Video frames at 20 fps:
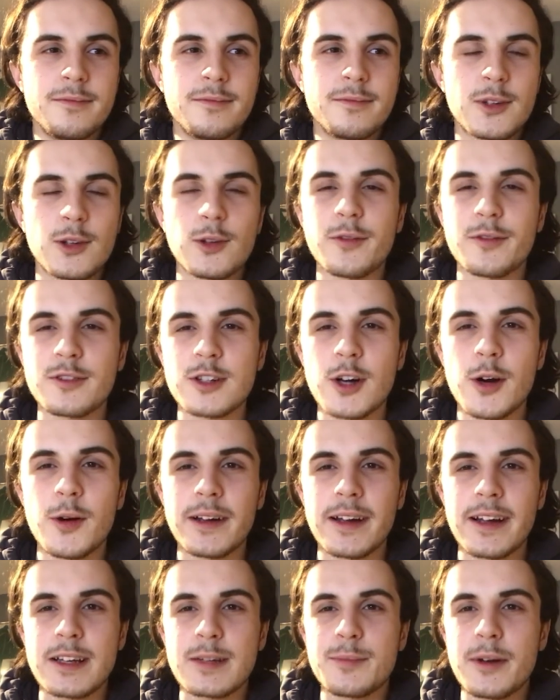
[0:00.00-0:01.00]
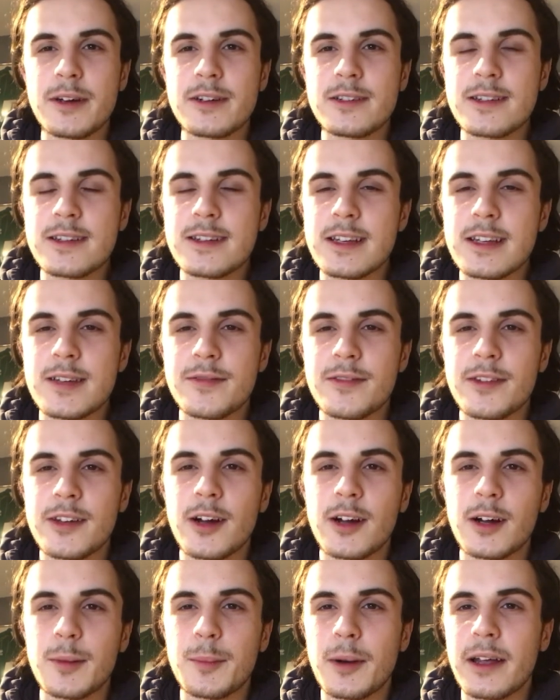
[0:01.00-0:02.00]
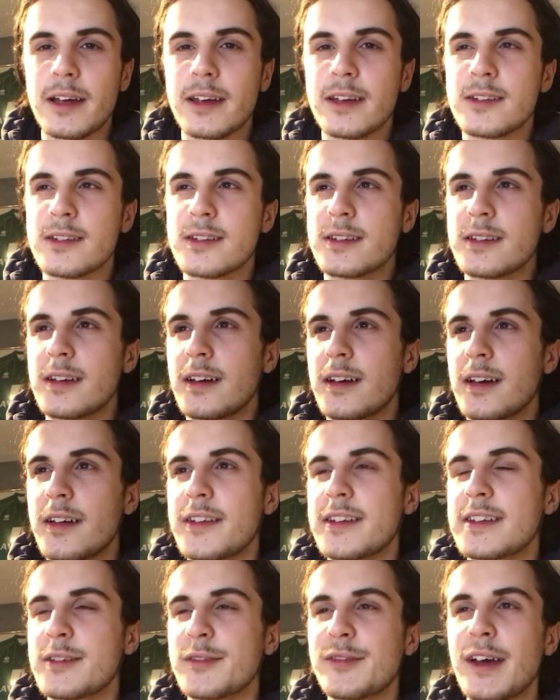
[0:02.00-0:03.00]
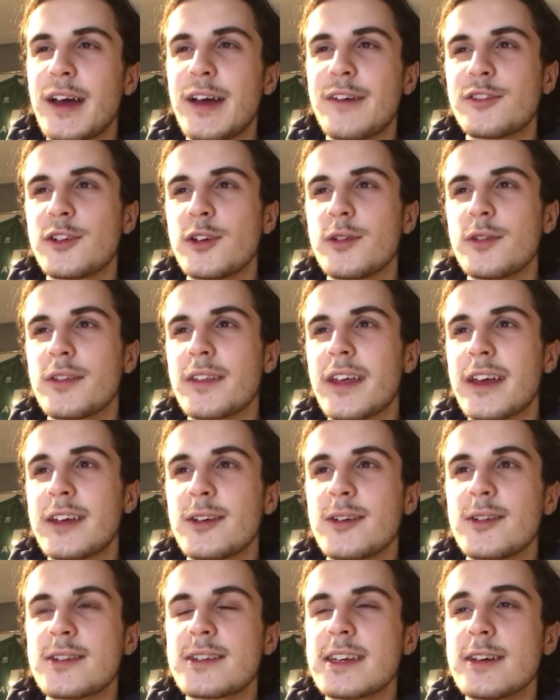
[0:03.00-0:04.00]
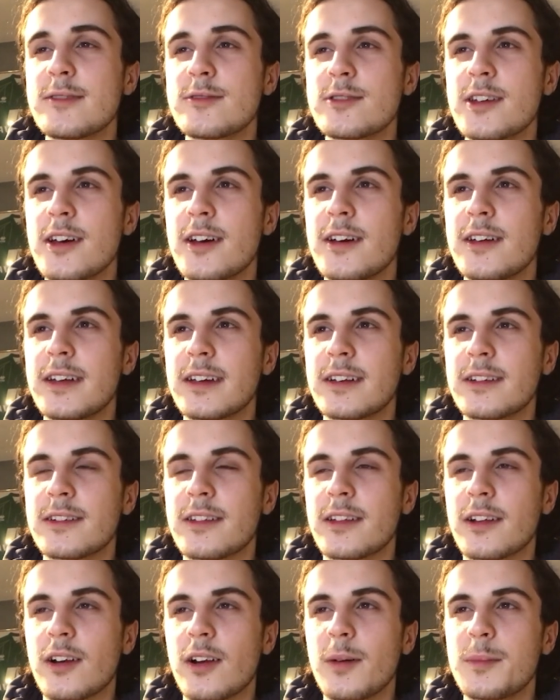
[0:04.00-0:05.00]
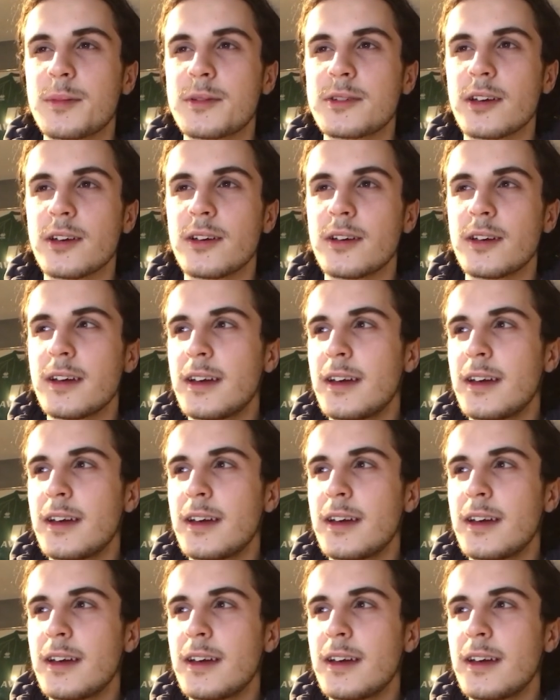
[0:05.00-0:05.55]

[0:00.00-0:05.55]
sort of growing experiences for the younger players. There's a fair few that they don't see returning to the club, so